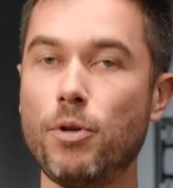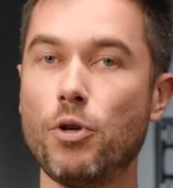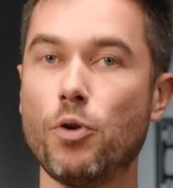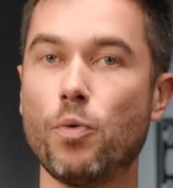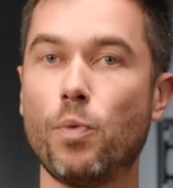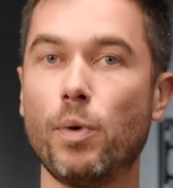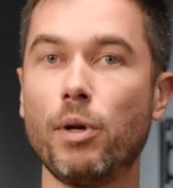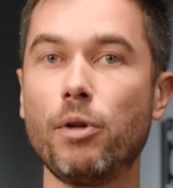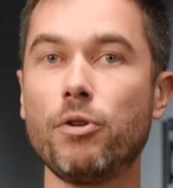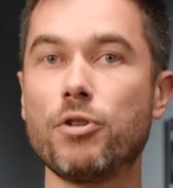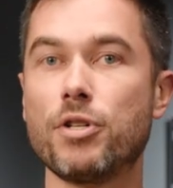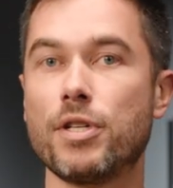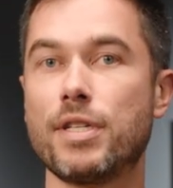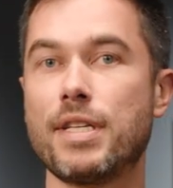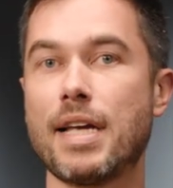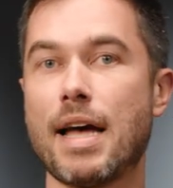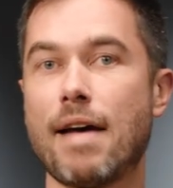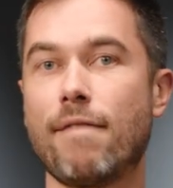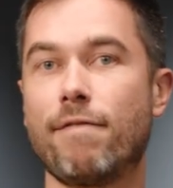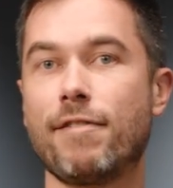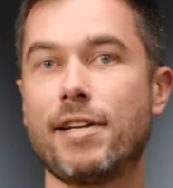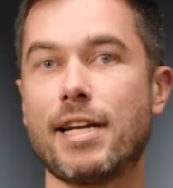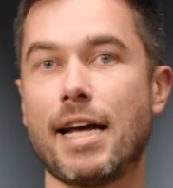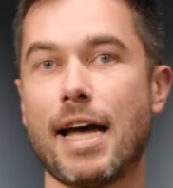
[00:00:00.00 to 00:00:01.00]
you will just
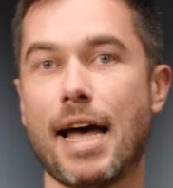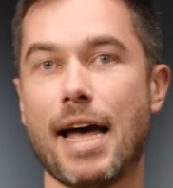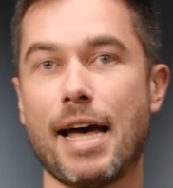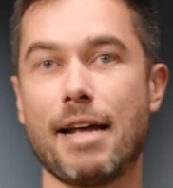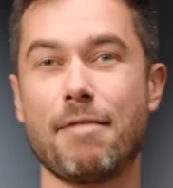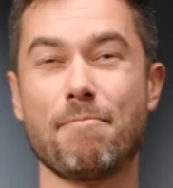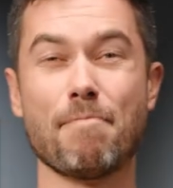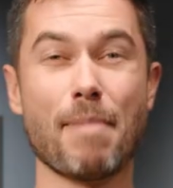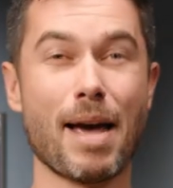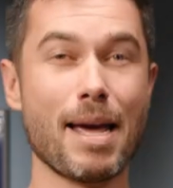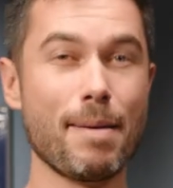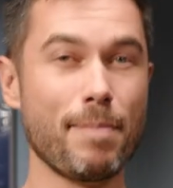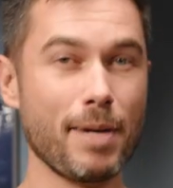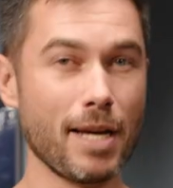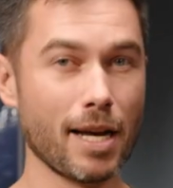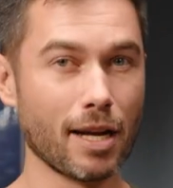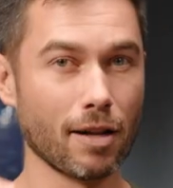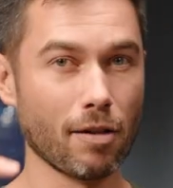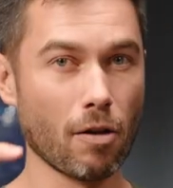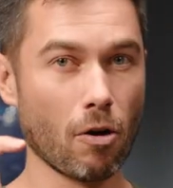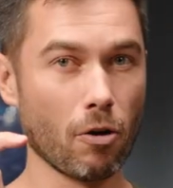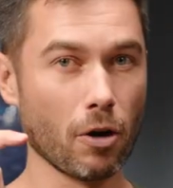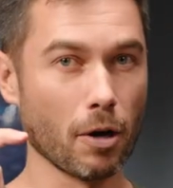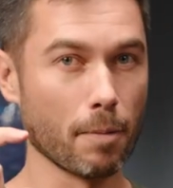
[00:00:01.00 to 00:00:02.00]
have to add maybe a
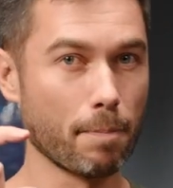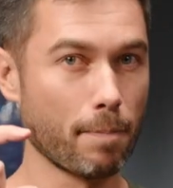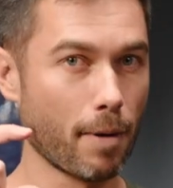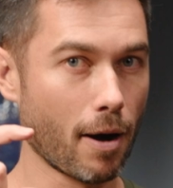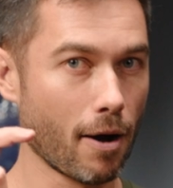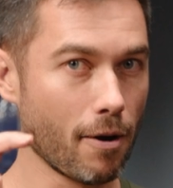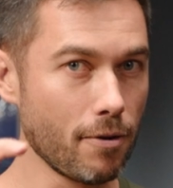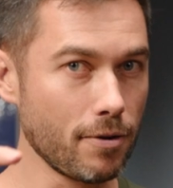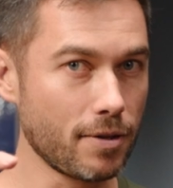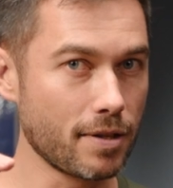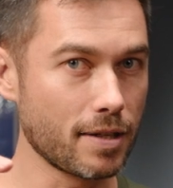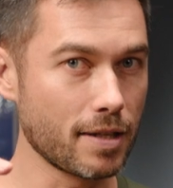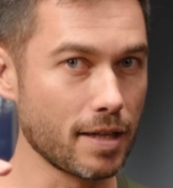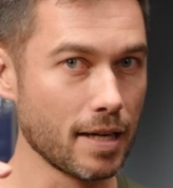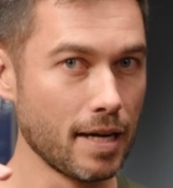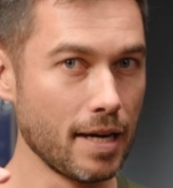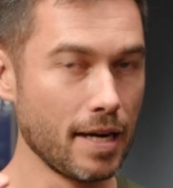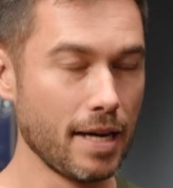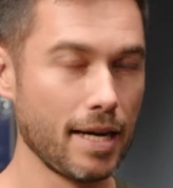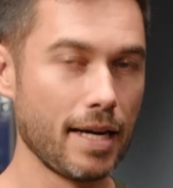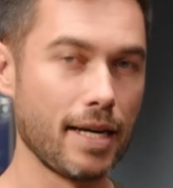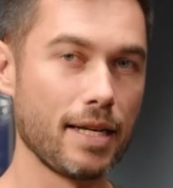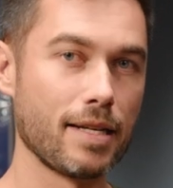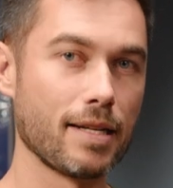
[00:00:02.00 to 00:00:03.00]
longer post
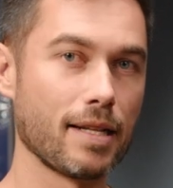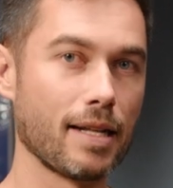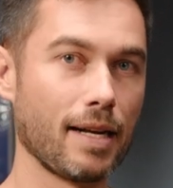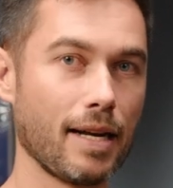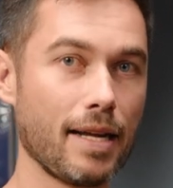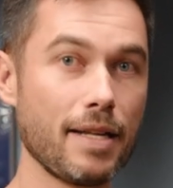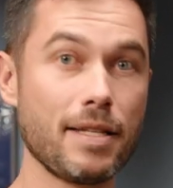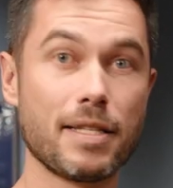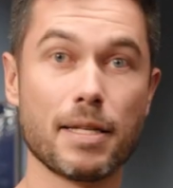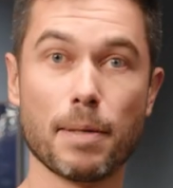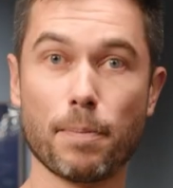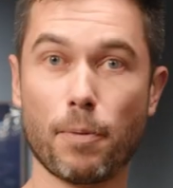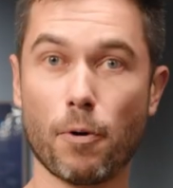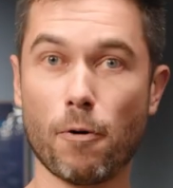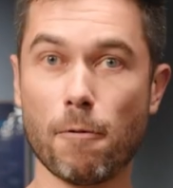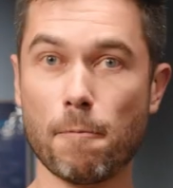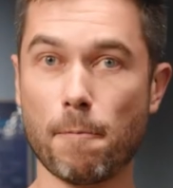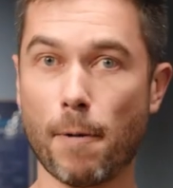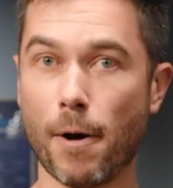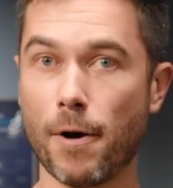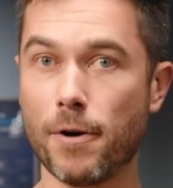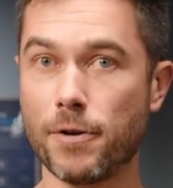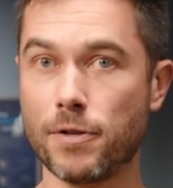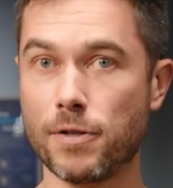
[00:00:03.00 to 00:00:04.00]
into the lens
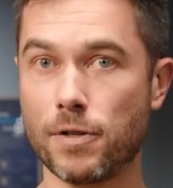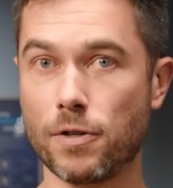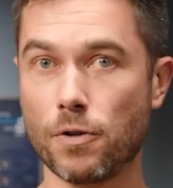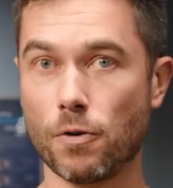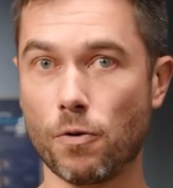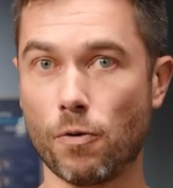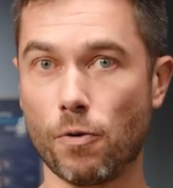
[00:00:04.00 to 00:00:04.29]
support post,